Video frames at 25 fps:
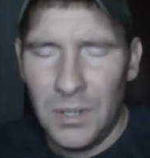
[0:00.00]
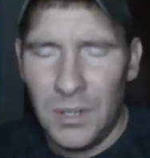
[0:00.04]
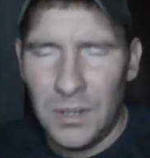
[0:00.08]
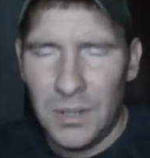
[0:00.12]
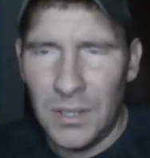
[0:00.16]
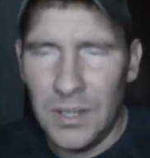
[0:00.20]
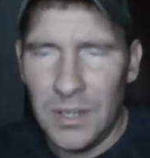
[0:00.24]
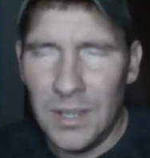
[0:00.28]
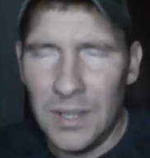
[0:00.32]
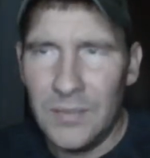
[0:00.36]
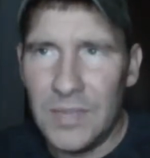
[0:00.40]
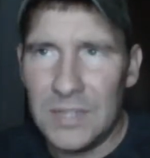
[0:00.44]

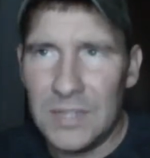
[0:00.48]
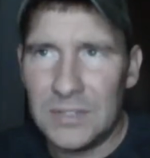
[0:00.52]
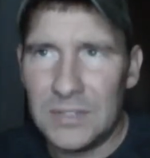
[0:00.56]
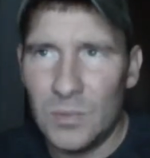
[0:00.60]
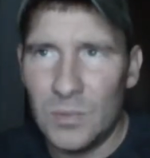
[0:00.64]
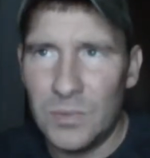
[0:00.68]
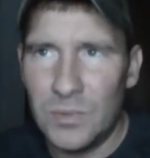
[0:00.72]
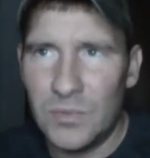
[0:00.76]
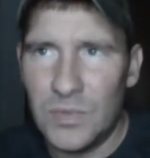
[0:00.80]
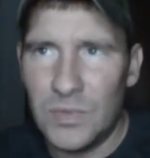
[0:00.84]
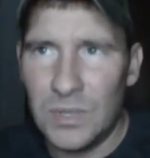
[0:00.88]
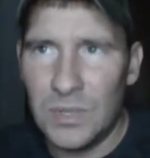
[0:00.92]
and that's
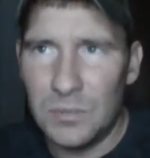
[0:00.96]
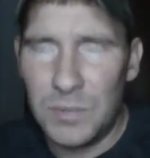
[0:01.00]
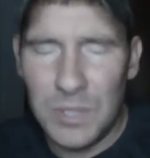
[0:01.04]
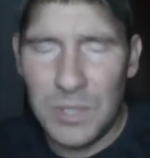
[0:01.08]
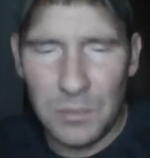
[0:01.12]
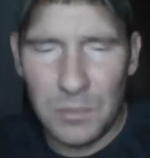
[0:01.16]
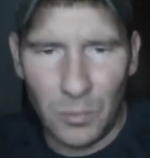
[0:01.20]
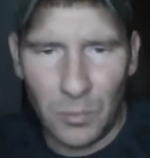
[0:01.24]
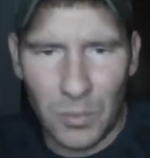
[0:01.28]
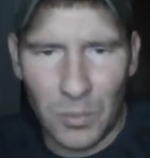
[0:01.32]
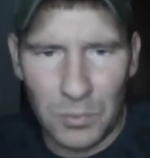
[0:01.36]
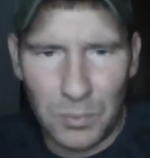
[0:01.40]
one thing
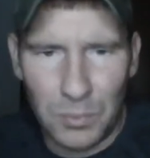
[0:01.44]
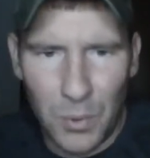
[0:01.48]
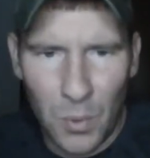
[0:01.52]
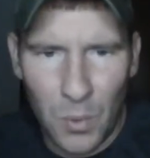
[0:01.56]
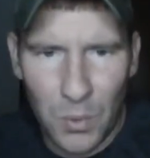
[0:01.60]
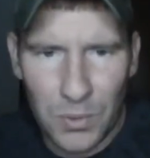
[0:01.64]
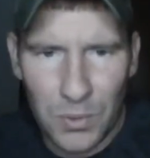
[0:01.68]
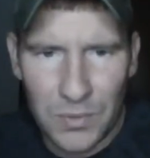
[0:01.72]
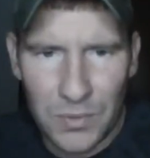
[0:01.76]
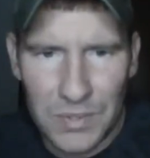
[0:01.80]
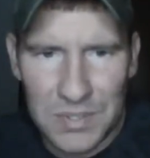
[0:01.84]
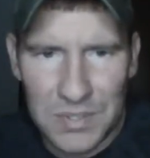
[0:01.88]
people
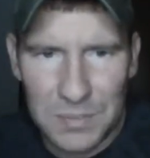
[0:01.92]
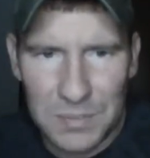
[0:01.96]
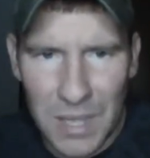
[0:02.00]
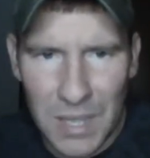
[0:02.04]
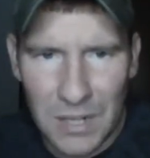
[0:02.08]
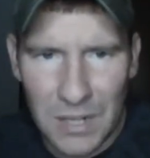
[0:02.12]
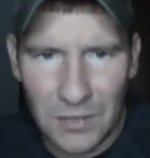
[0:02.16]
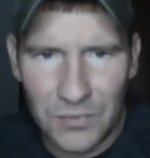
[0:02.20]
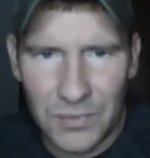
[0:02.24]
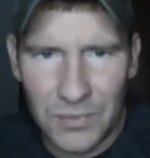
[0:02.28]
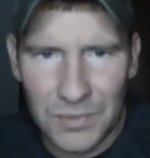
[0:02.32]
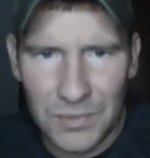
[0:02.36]
report on these
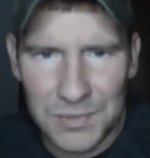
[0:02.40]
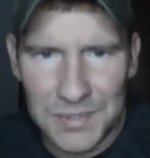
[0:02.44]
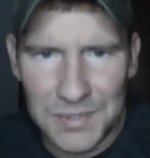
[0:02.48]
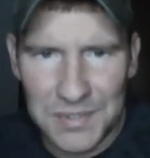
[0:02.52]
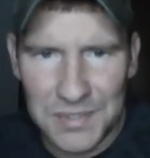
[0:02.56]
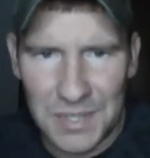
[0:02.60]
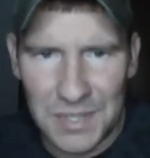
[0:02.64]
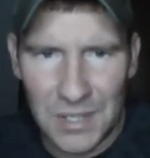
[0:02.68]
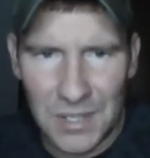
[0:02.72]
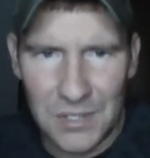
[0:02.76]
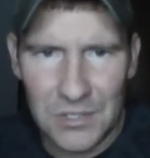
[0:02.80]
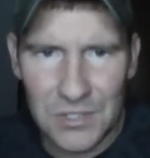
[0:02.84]
battlefields
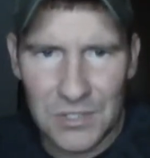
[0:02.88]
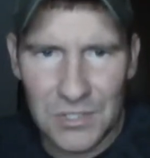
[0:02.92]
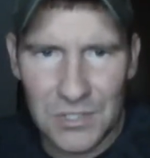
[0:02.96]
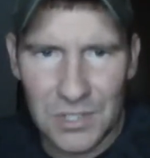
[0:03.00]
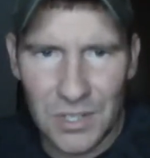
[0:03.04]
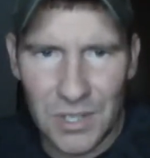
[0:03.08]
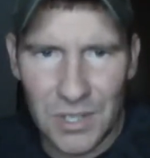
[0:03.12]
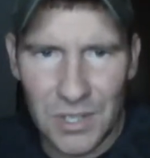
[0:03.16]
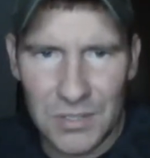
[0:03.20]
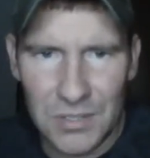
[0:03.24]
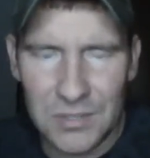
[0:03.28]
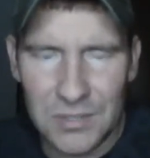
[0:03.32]
is
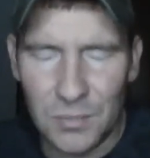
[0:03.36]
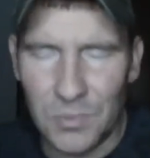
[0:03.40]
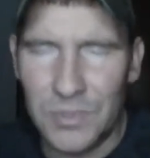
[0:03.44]
gunshots.